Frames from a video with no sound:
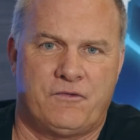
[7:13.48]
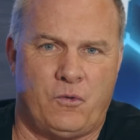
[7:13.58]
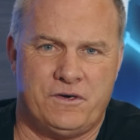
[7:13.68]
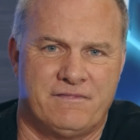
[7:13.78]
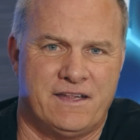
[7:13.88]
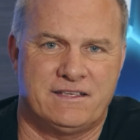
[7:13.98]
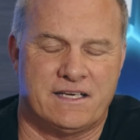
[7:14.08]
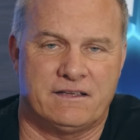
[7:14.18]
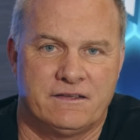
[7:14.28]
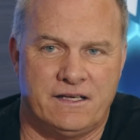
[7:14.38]
course they
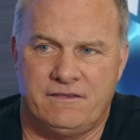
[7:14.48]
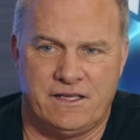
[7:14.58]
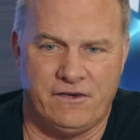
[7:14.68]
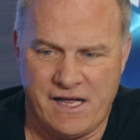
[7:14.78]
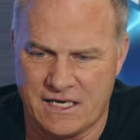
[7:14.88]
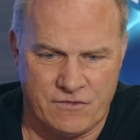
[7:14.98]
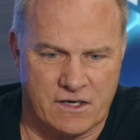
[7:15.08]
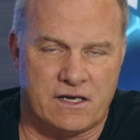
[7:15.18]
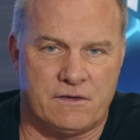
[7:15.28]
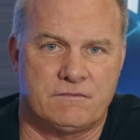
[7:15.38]
did. They're not even
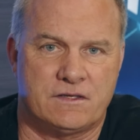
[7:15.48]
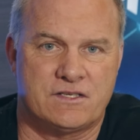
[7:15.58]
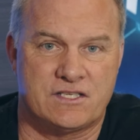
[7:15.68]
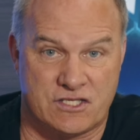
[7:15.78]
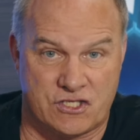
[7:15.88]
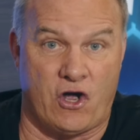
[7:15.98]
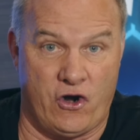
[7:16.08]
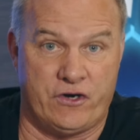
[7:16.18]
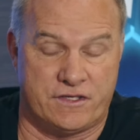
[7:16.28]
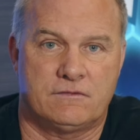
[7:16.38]
going to
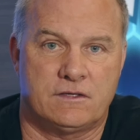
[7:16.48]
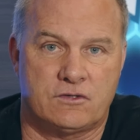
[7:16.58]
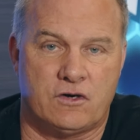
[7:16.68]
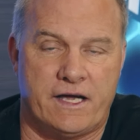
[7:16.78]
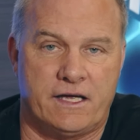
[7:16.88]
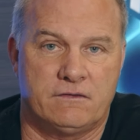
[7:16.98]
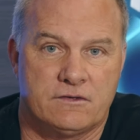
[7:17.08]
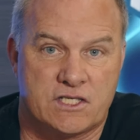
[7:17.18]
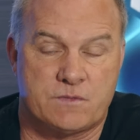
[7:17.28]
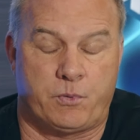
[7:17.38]
start to try and
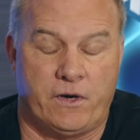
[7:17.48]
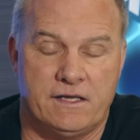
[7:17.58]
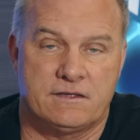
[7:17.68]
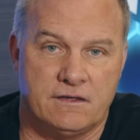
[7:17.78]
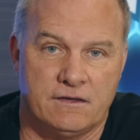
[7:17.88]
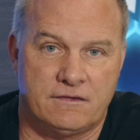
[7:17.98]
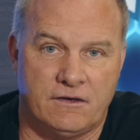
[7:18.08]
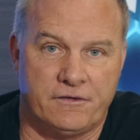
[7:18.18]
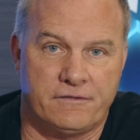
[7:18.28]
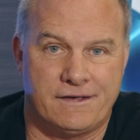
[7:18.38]
sprint
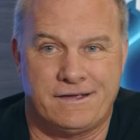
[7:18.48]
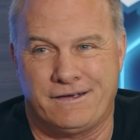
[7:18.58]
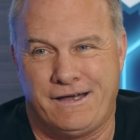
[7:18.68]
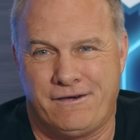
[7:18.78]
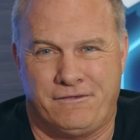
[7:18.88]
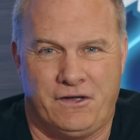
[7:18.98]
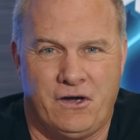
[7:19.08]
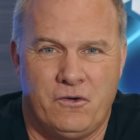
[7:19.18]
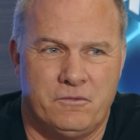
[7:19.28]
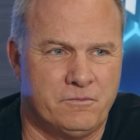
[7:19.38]
until they get,
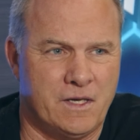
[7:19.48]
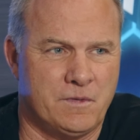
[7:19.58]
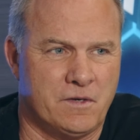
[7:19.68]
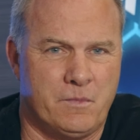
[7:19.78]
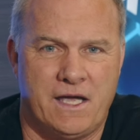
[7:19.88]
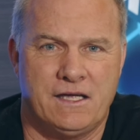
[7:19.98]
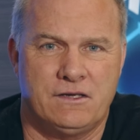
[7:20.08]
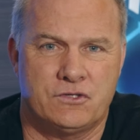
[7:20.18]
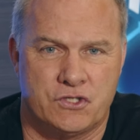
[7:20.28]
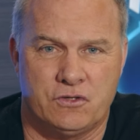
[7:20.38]
maybe to May,
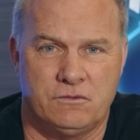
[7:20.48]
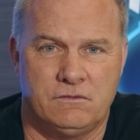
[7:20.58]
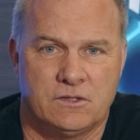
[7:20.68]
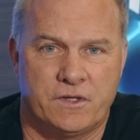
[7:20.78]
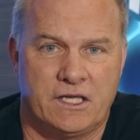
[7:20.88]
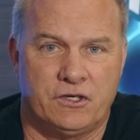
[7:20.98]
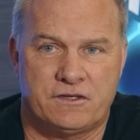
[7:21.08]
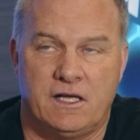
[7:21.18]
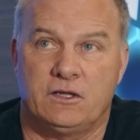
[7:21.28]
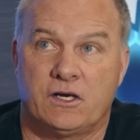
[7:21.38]
June. And
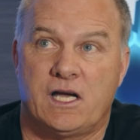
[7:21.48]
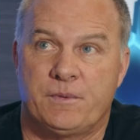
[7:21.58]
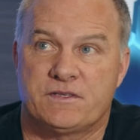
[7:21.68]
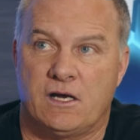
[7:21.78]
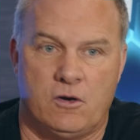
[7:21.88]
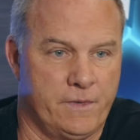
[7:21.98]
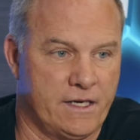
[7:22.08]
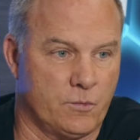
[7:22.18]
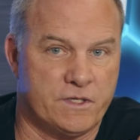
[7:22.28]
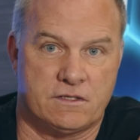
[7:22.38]
they'll look up and say, oh man,
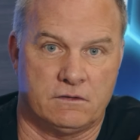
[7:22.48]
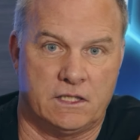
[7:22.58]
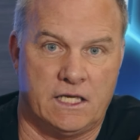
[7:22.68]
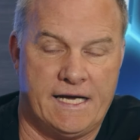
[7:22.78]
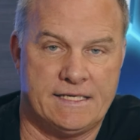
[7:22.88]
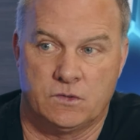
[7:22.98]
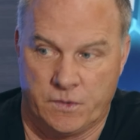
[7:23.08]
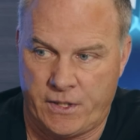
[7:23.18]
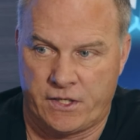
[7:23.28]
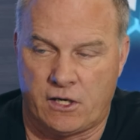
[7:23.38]
are we still in last? We
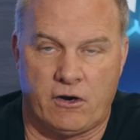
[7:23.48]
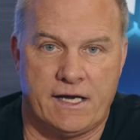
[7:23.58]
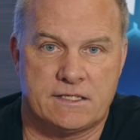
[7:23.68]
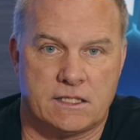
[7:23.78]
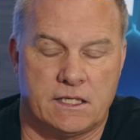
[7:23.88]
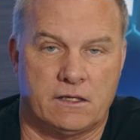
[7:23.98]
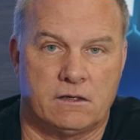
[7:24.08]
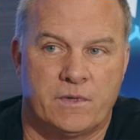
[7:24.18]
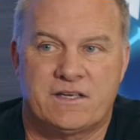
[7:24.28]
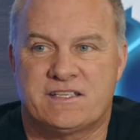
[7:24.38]
better get our acts together.
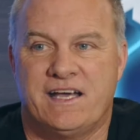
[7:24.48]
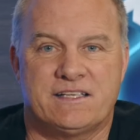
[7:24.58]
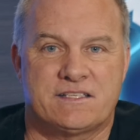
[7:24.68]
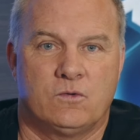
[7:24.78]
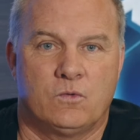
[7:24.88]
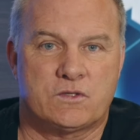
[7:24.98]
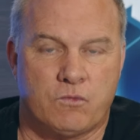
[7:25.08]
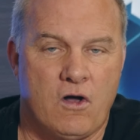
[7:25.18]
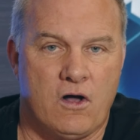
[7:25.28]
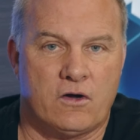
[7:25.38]
Because that's what's
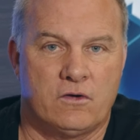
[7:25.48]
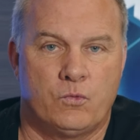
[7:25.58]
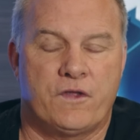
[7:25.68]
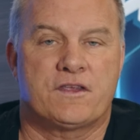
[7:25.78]
wrong with the